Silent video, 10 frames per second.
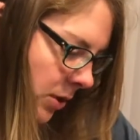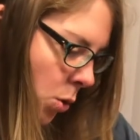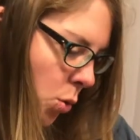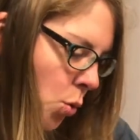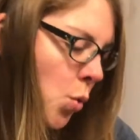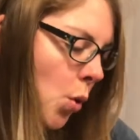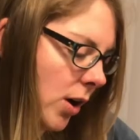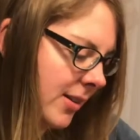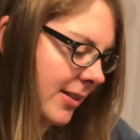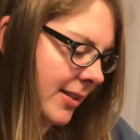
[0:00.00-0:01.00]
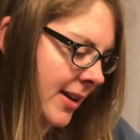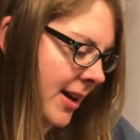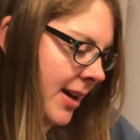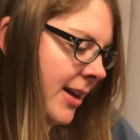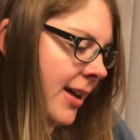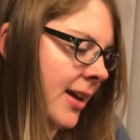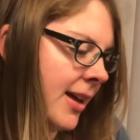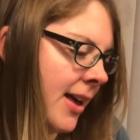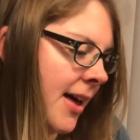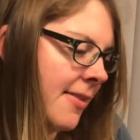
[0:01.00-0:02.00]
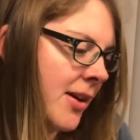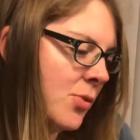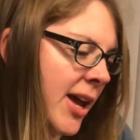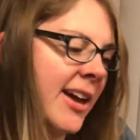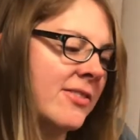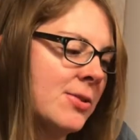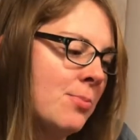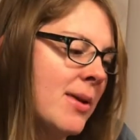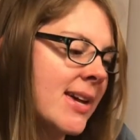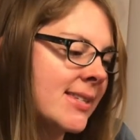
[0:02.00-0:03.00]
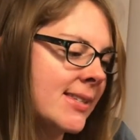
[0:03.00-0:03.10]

Ooh. And then we have some mixed